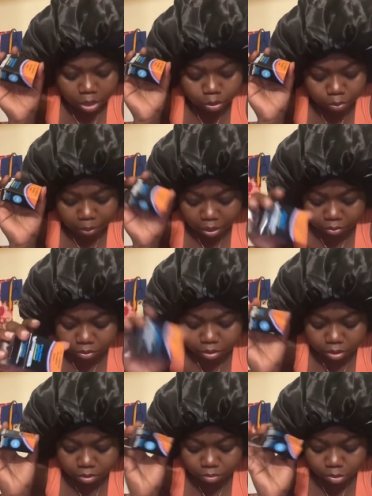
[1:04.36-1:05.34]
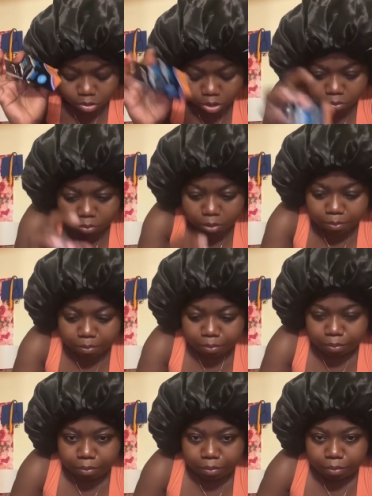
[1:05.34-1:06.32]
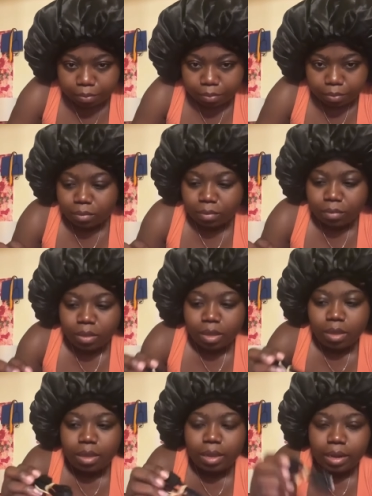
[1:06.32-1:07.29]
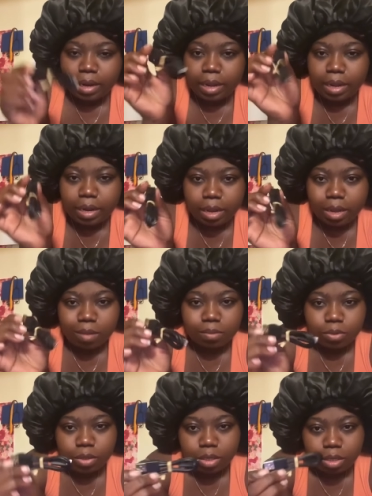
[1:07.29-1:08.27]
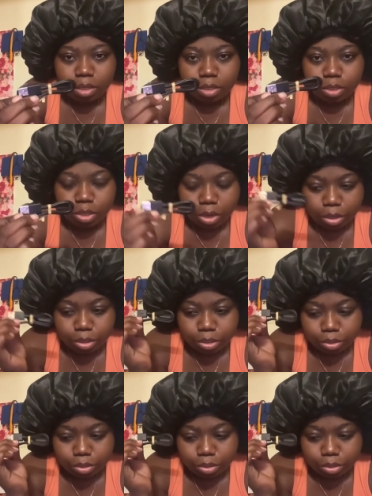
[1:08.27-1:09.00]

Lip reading: batteries. Trust me. And then it comes with the charger.